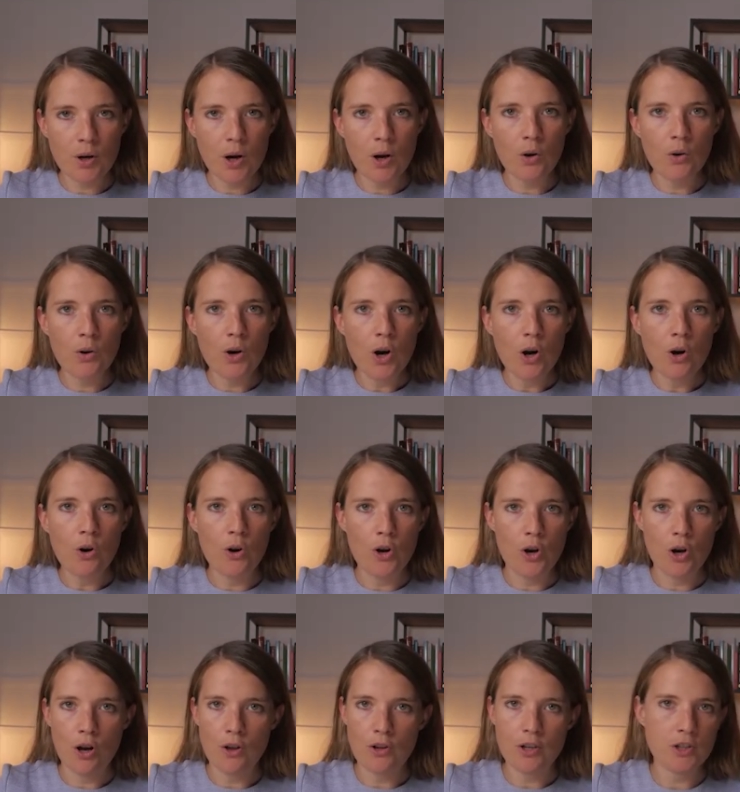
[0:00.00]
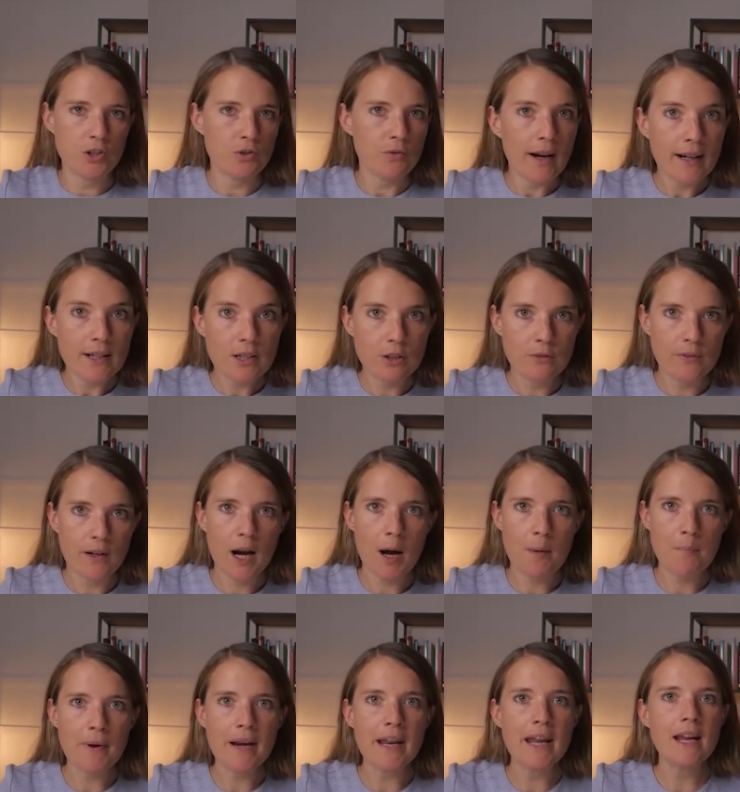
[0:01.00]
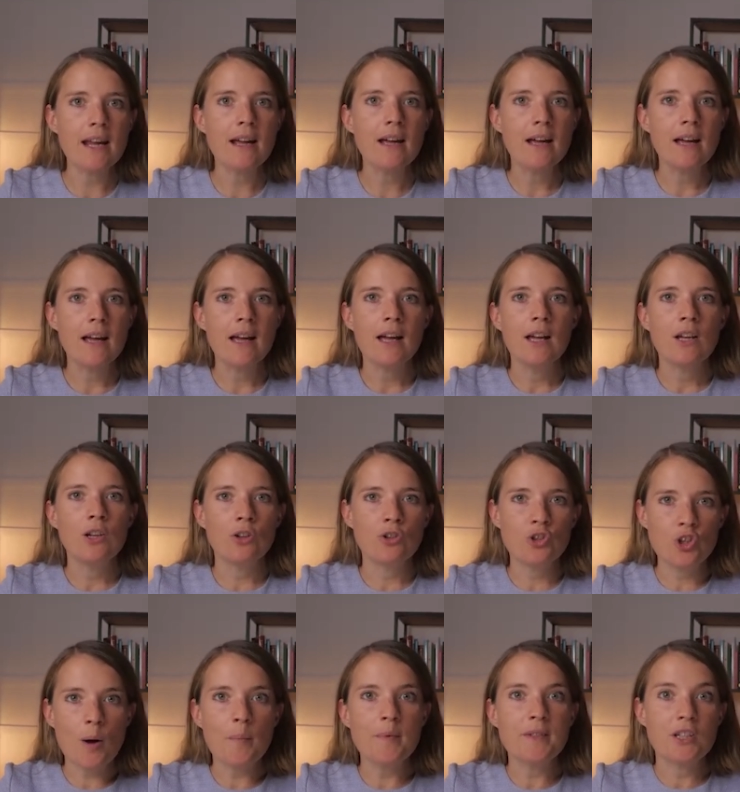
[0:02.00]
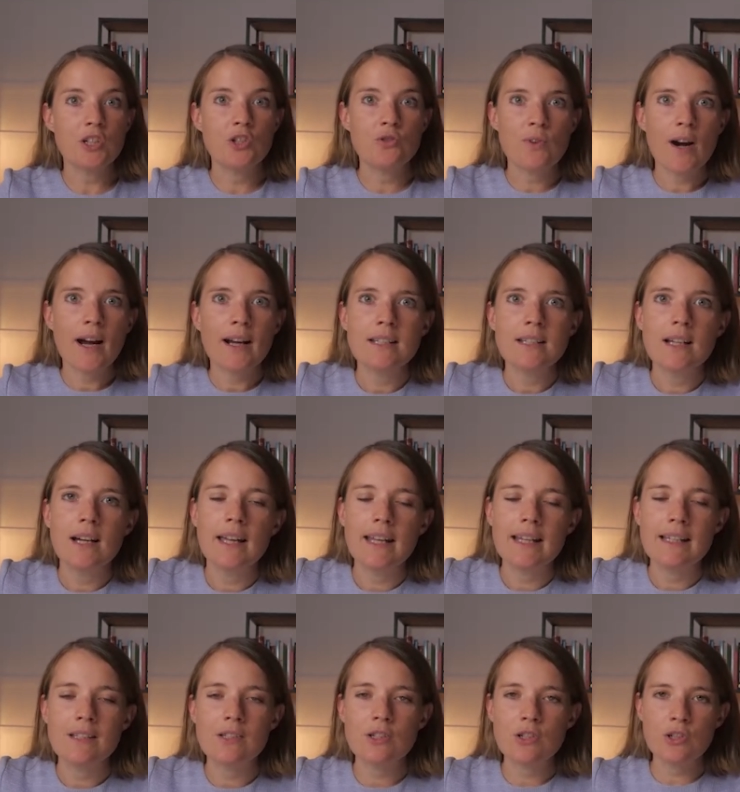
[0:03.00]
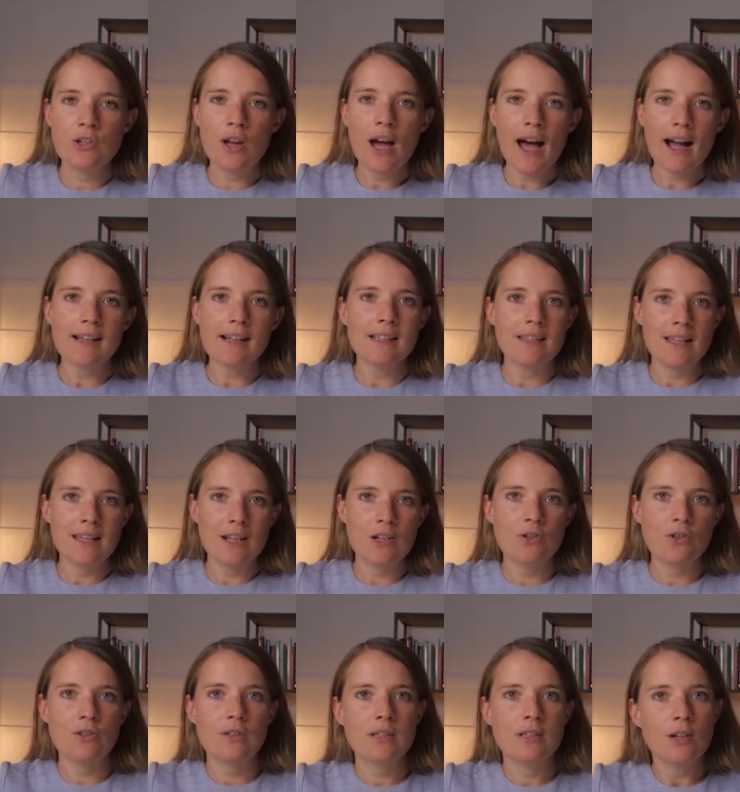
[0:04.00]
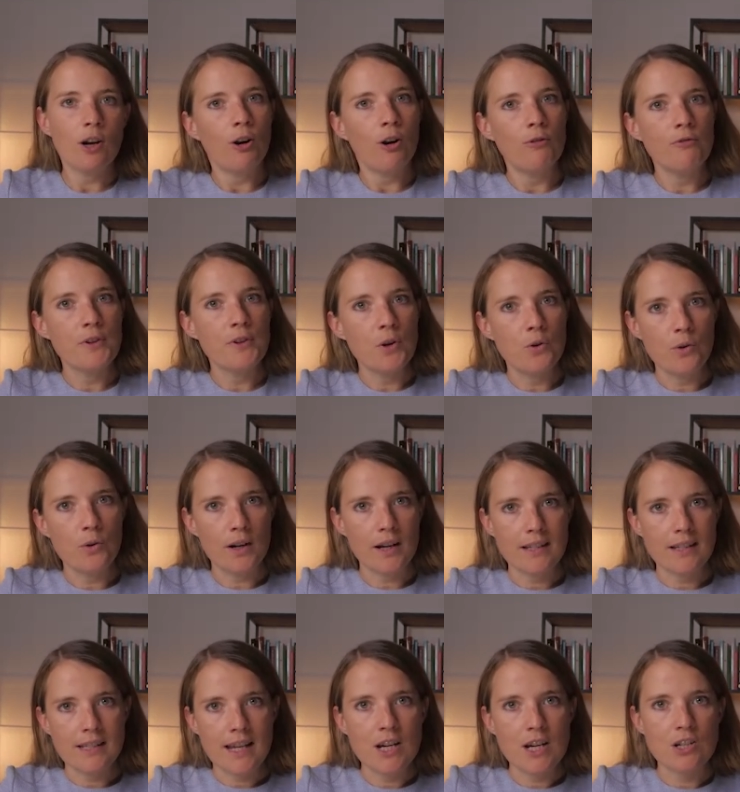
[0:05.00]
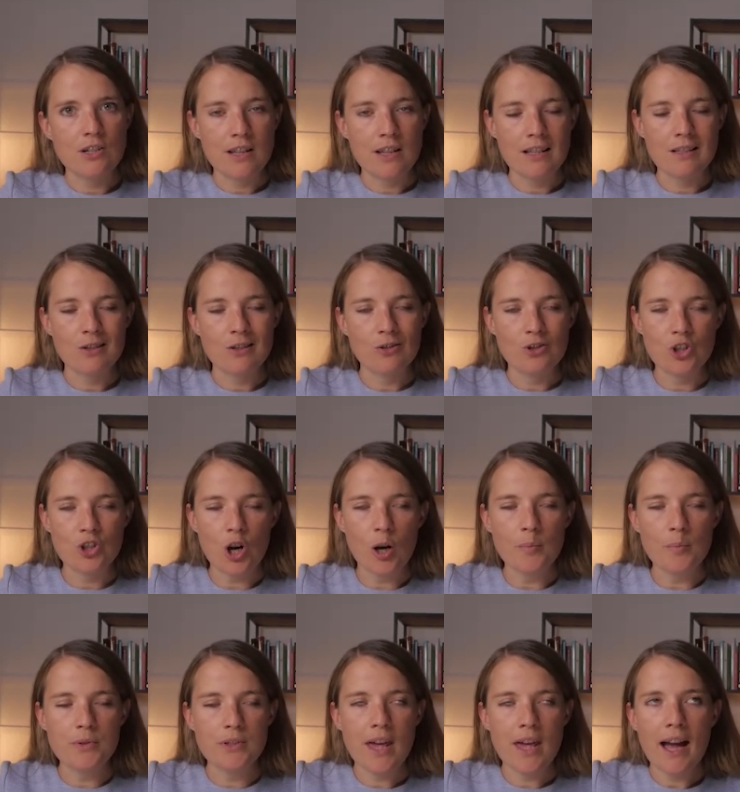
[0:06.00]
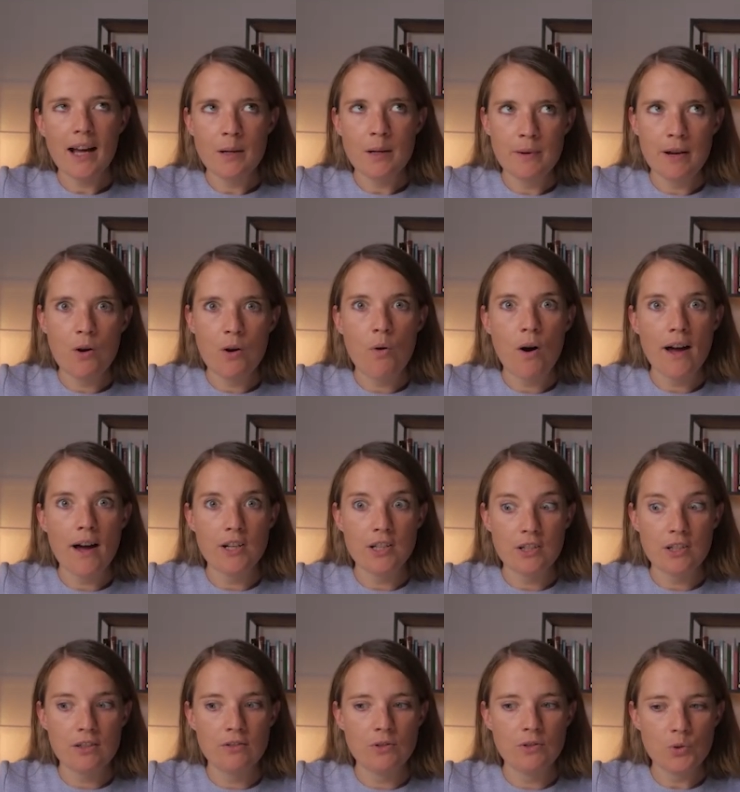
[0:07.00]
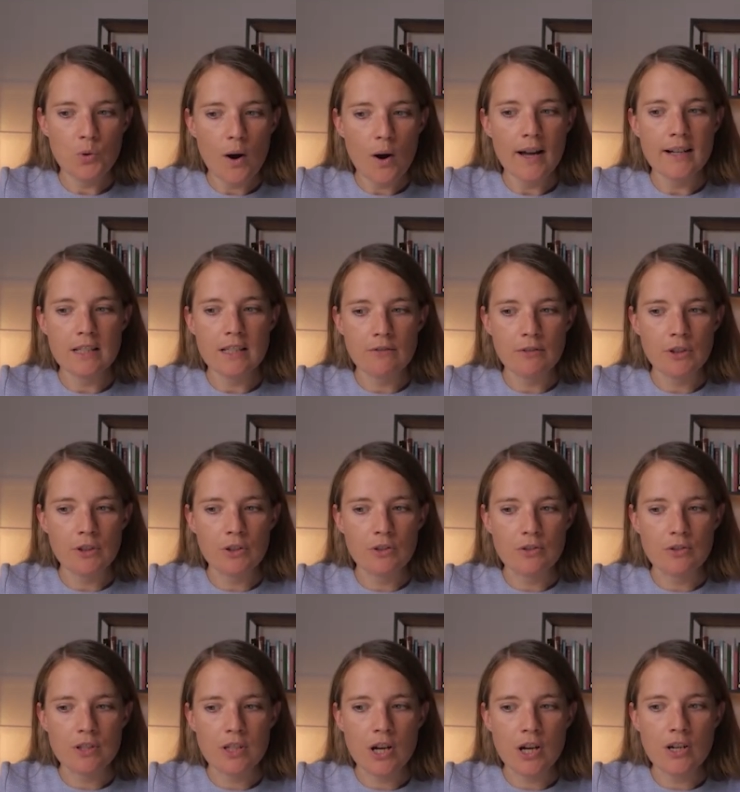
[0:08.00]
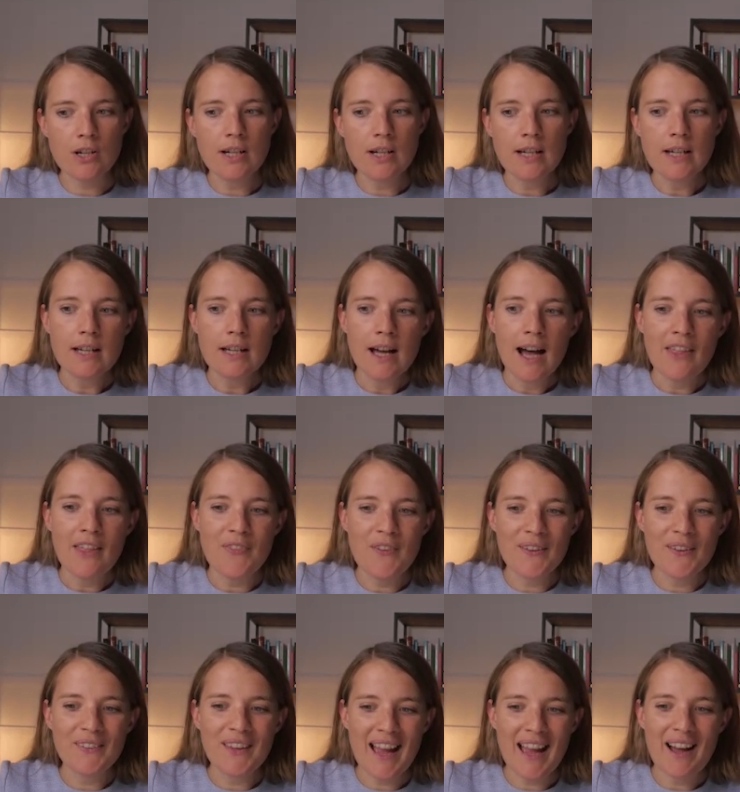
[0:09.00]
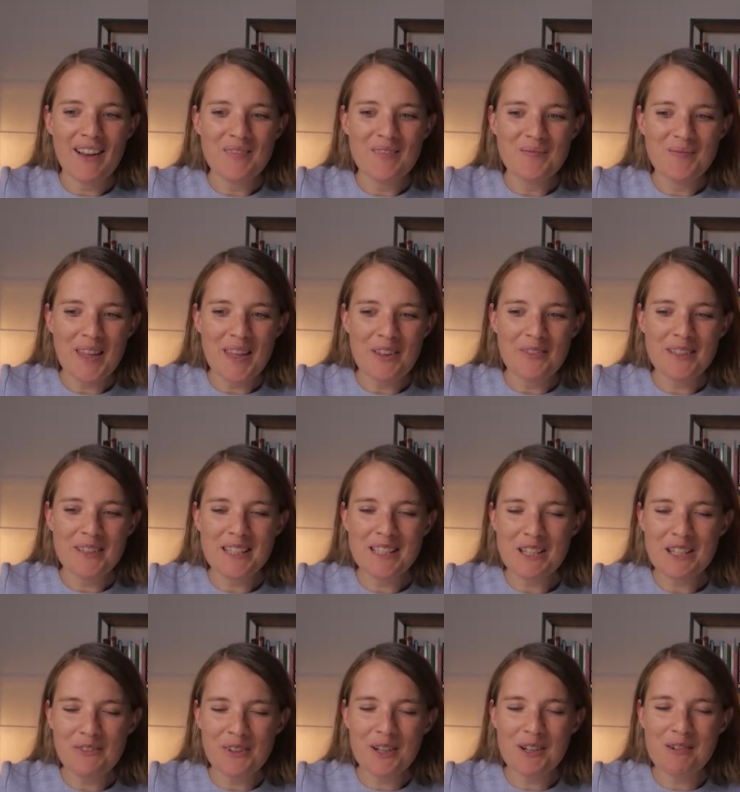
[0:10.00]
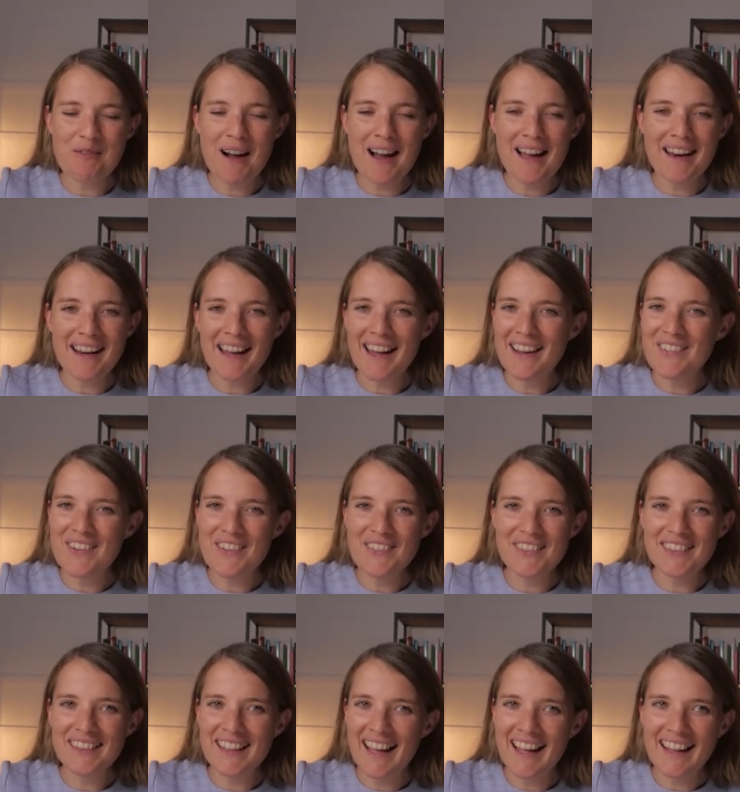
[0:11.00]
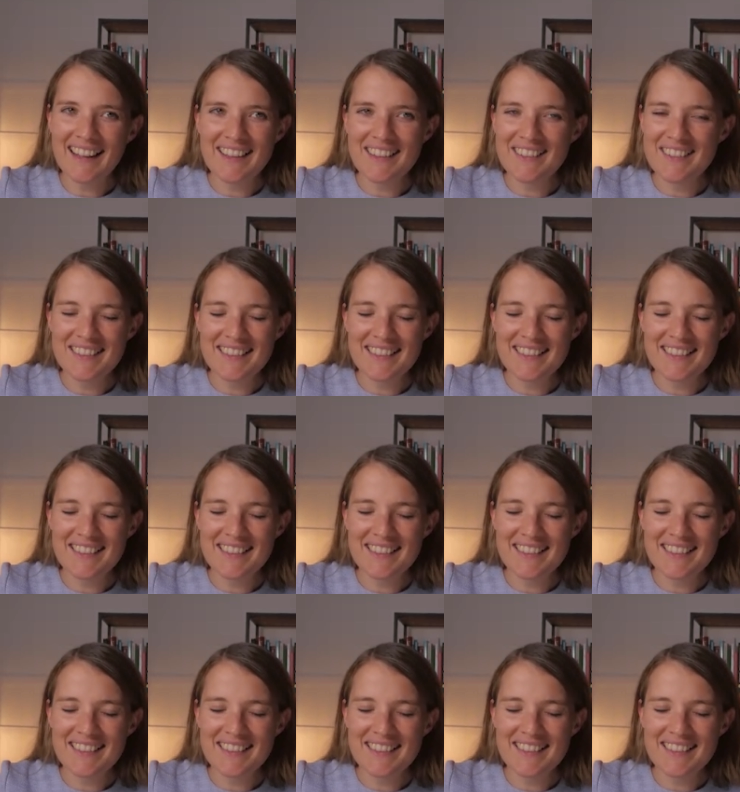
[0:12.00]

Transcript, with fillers: role or you're a director of a company, your job as a director is to act in the interest of the organization. That's your job. So that can be quite, quite difficult. So I feel, yeah, if it's a difficult one, I'm even like,